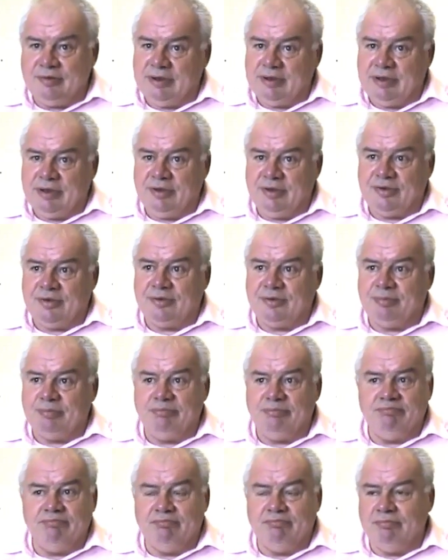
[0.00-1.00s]
It's
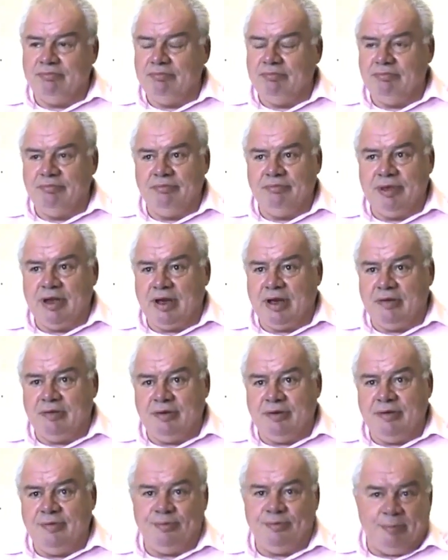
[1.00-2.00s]

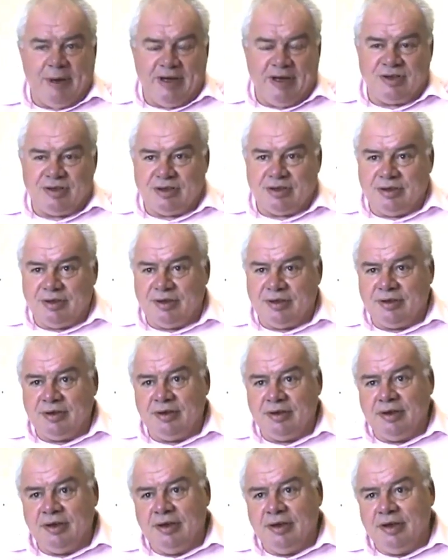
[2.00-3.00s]
you've mentioned,
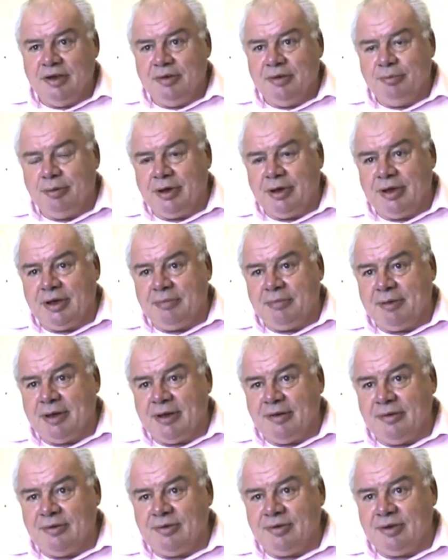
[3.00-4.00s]
Mike,
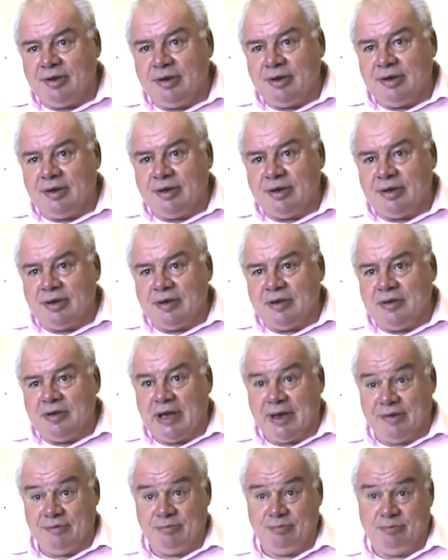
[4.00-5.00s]
about
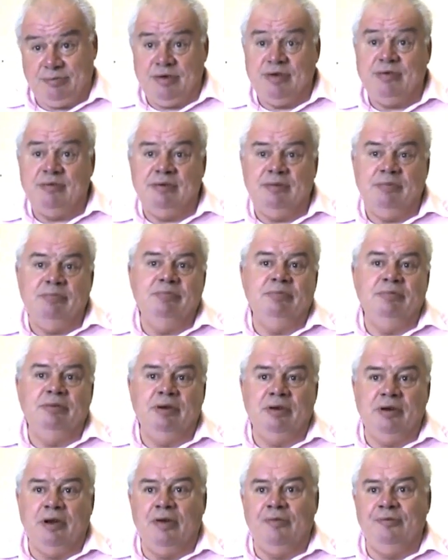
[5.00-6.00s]
how you
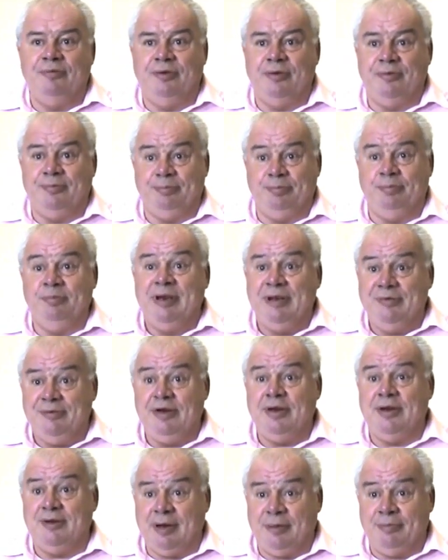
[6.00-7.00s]
love the
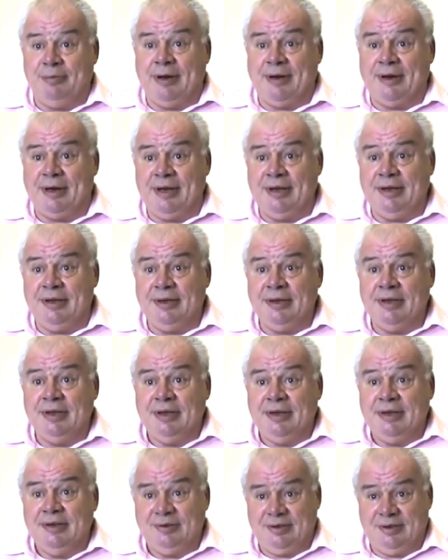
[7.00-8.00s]
living at Lamarre,
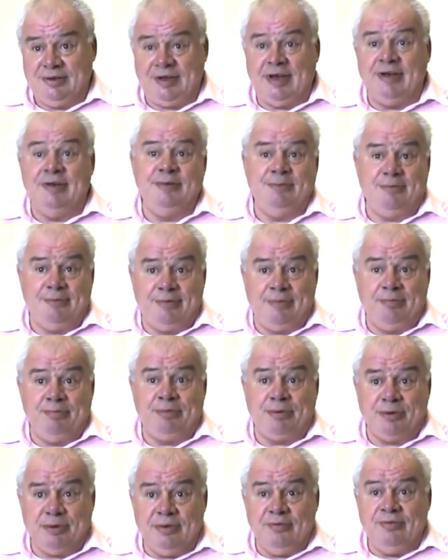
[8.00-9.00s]
since and you have
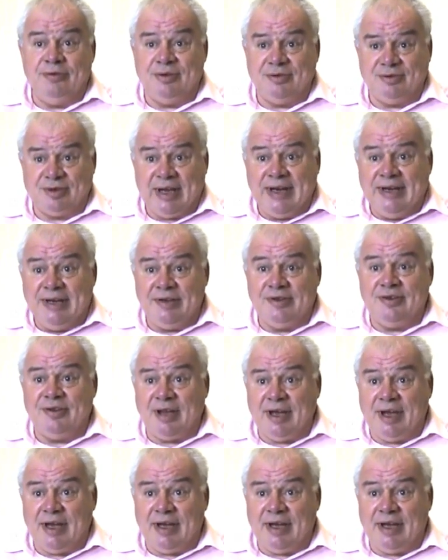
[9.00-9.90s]
improved the standards there.